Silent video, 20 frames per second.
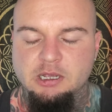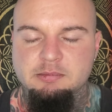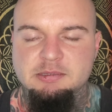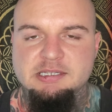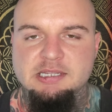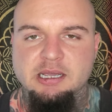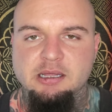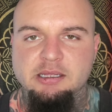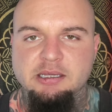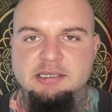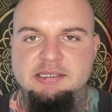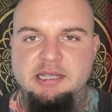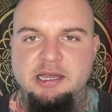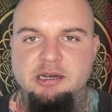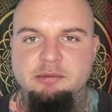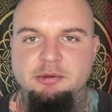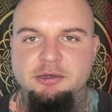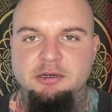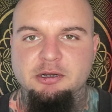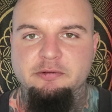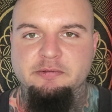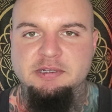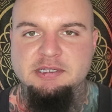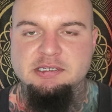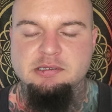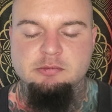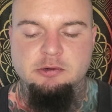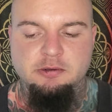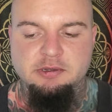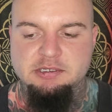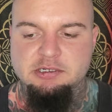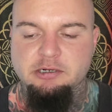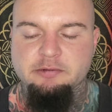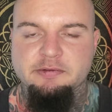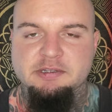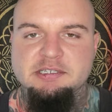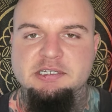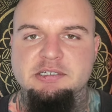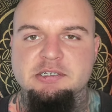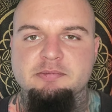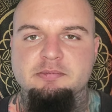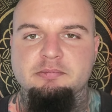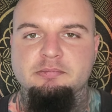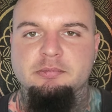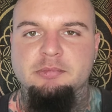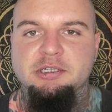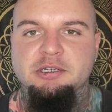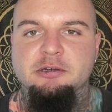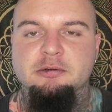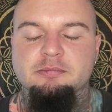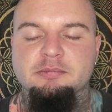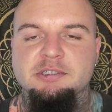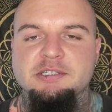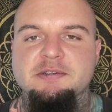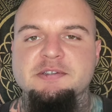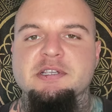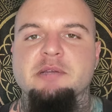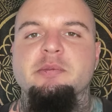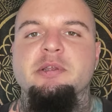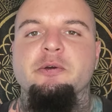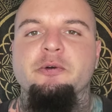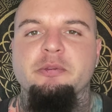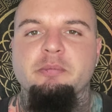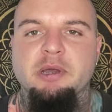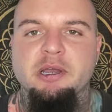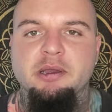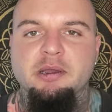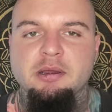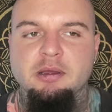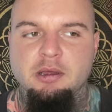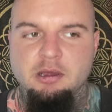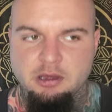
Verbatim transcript: I'm slightly excited but nervous. I'm always nervous to, you know, do something with my